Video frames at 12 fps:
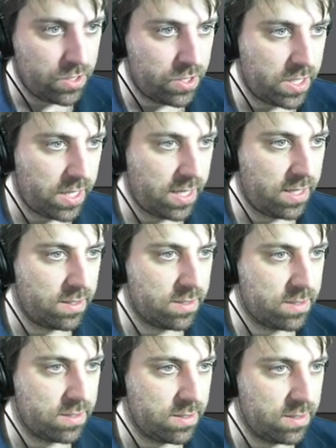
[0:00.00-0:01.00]
G,
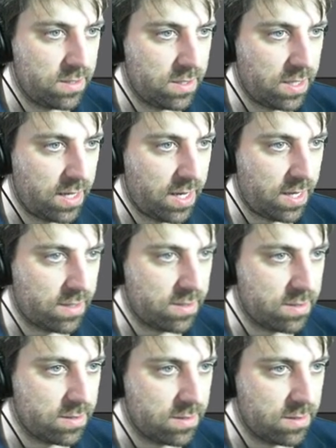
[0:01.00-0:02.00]

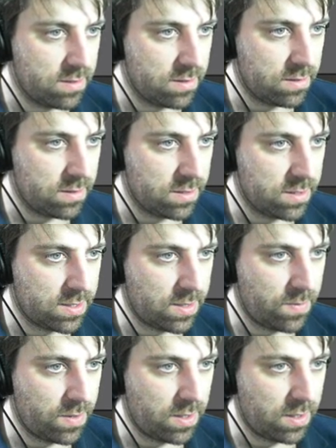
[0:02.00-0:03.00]
X,
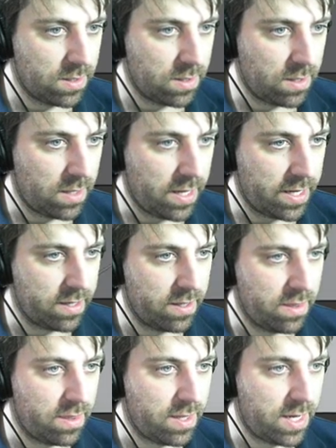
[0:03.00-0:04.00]
something like
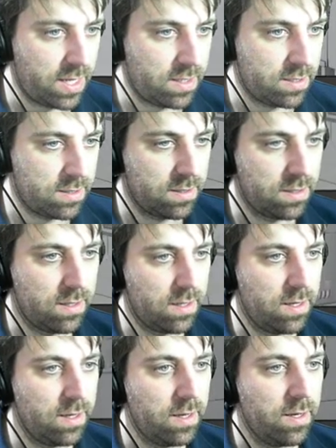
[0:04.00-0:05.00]
that.
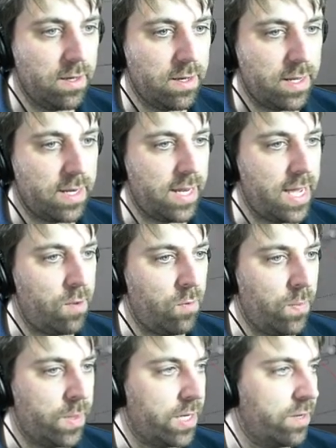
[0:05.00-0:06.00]
And now
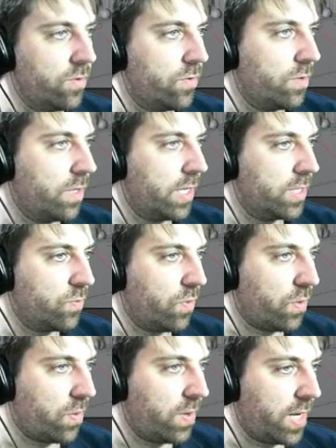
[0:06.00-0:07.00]
what we're going to do is we'll
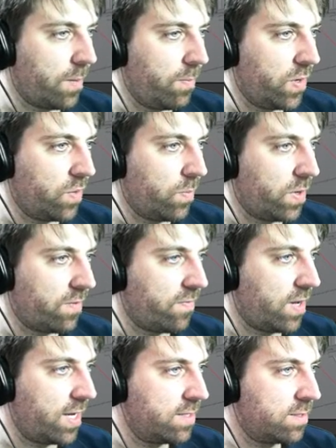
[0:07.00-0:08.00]
throw in our mirror
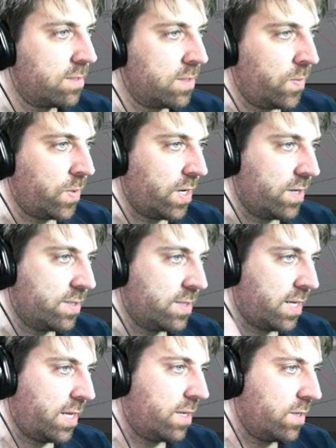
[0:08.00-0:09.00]
modifiers and we go
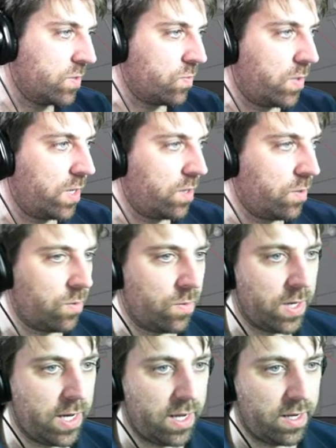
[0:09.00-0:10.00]
Z as well
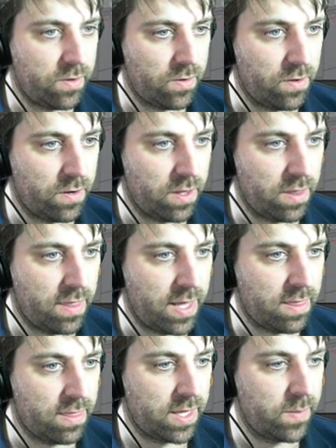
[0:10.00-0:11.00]
and on
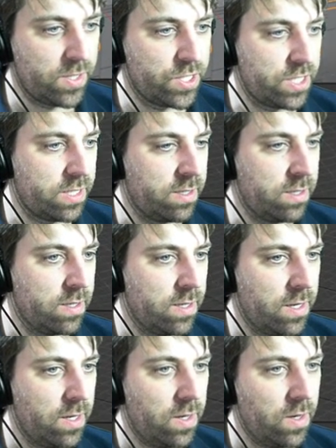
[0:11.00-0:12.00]
that thingamajig.
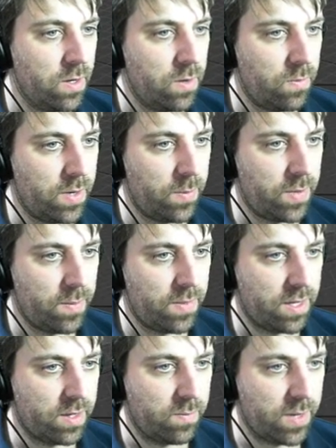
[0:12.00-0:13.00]
Wham bam,
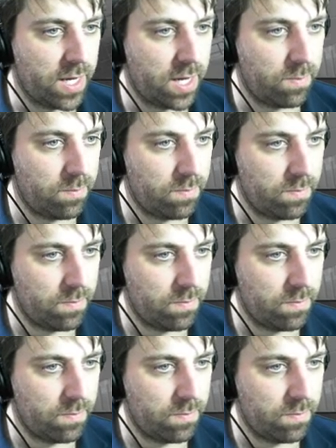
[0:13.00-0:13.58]
thank you ma'am.